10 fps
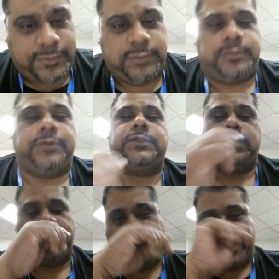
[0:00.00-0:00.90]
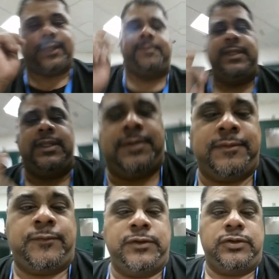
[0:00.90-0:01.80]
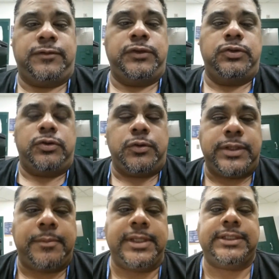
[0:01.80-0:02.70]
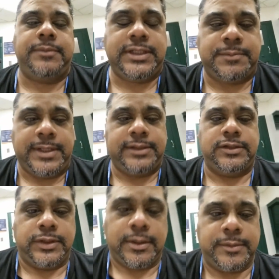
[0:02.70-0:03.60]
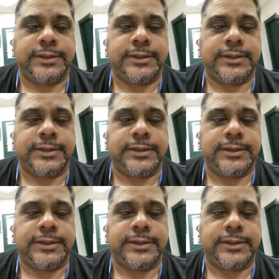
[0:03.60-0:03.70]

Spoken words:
So let me, for those of you who don't know what that means, let me explain to you what that means.